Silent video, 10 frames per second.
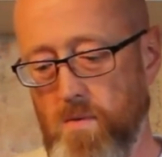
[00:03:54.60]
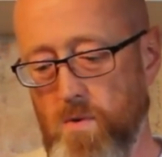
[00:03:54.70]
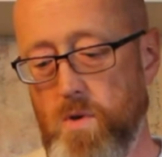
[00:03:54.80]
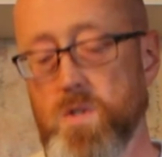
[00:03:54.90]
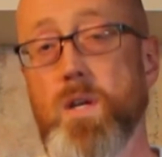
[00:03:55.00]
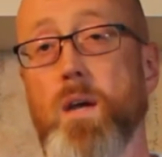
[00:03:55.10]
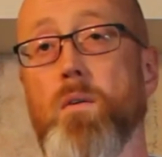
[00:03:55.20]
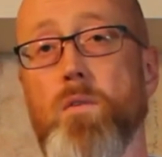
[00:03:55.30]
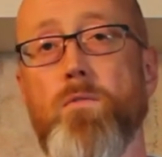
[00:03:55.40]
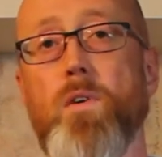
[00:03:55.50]
you can say
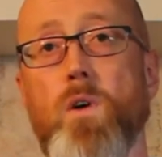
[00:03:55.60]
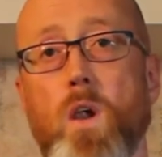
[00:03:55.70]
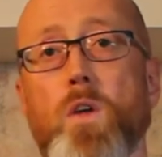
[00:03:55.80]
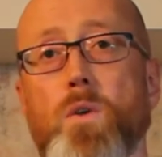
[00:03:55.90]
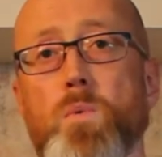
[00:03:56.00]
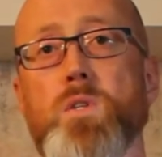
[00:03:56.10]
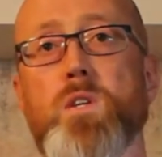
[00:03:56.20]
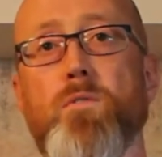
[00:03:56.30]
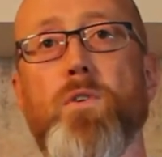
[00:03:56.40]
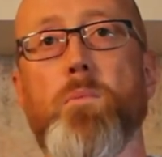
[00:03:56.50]
a lot of
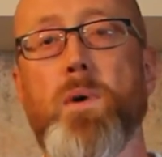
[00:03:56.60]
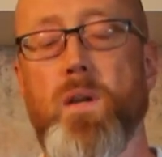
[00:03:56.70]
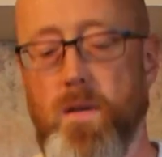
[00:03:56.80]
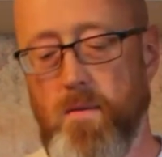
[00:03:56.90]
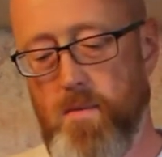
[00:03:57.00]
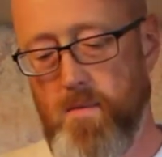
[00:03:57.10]
whiskey for the money